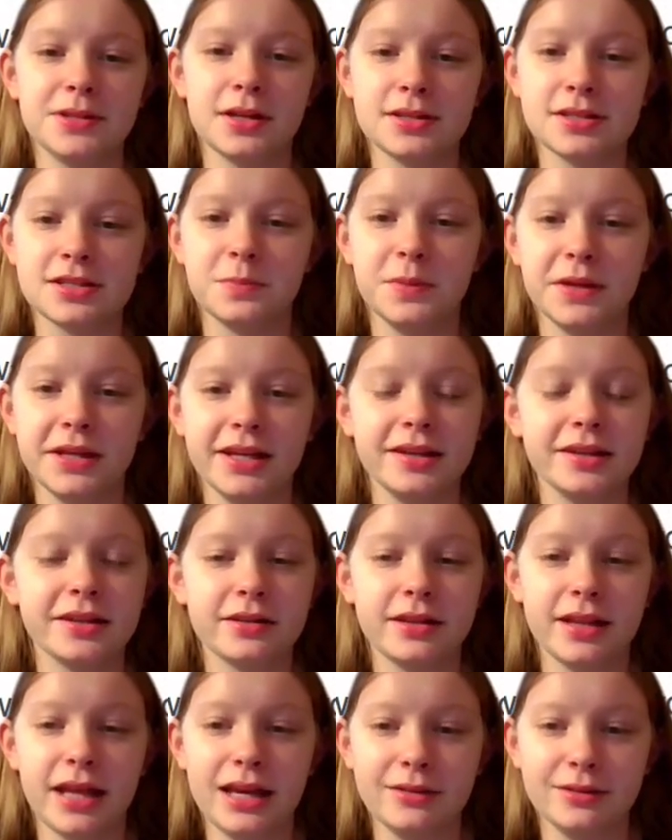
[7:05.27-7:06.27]
on speaking
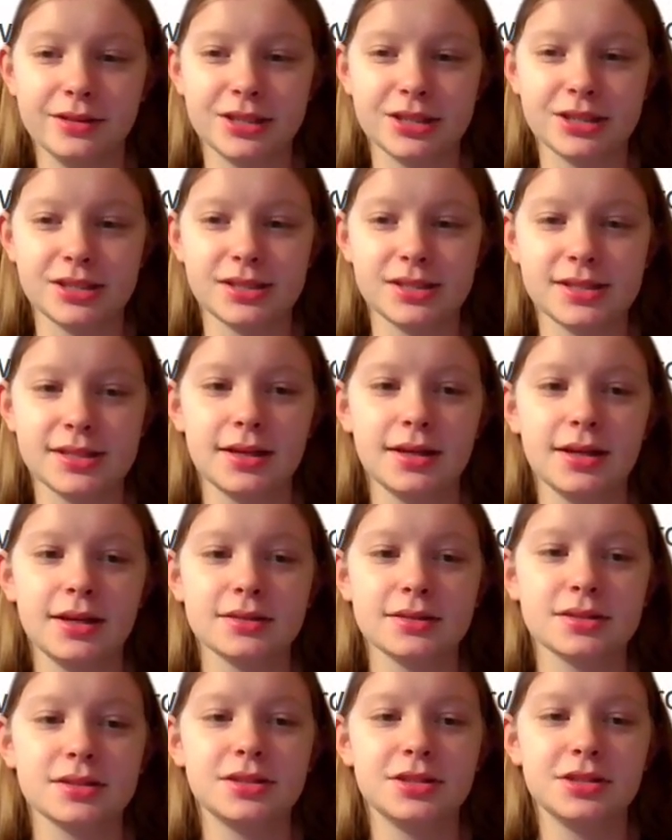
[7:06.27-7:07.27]
their languages.
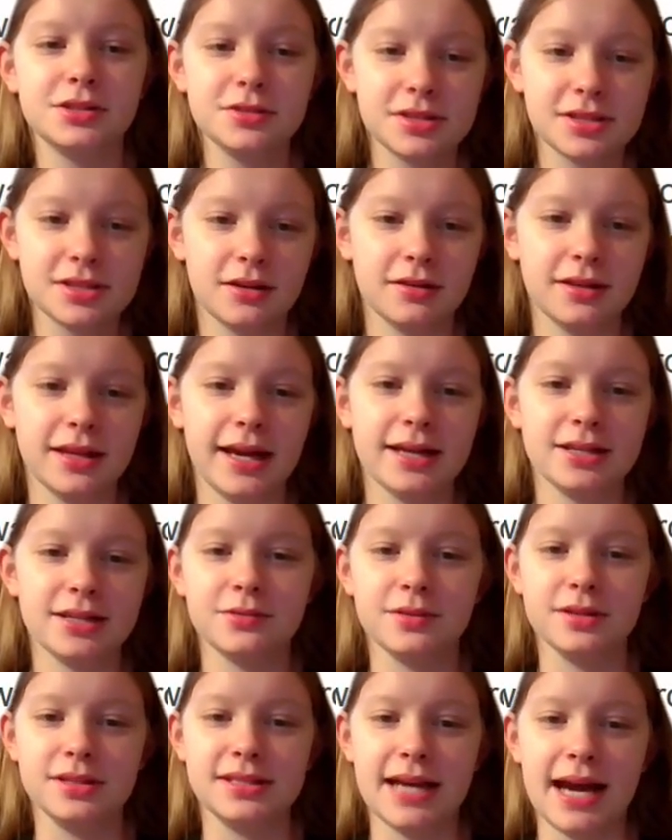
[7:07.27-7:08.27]
To do so, they had
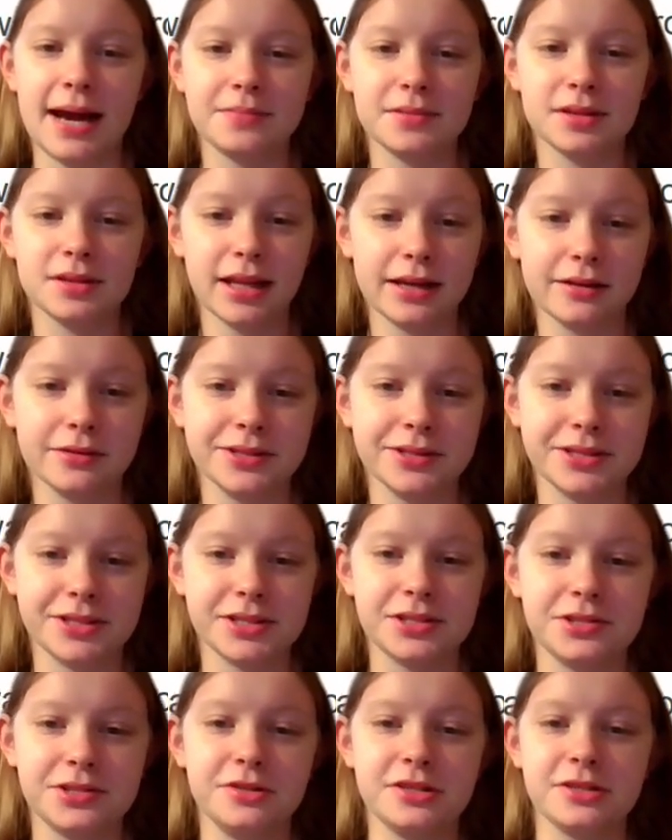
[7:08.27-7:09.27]
to adapt
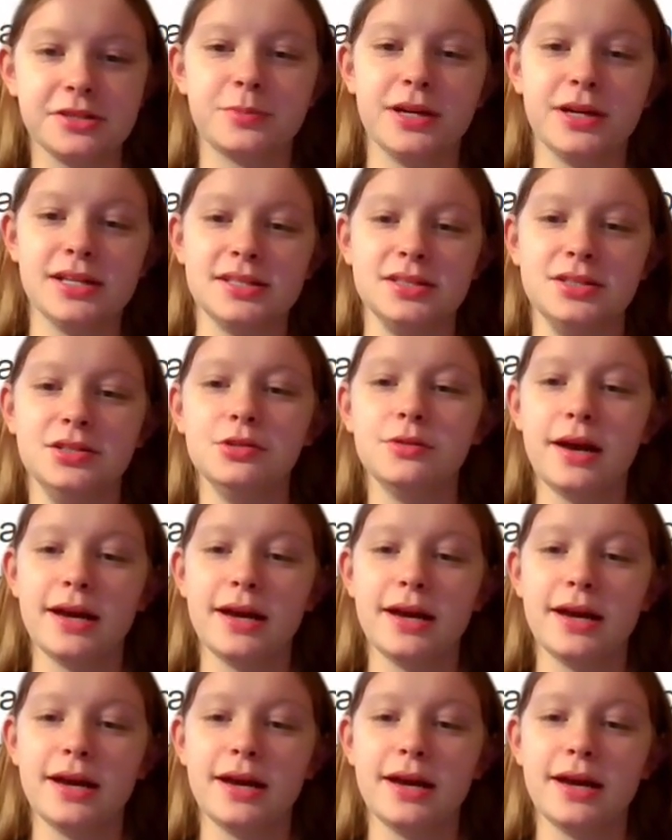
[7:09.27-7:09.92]
languages to express new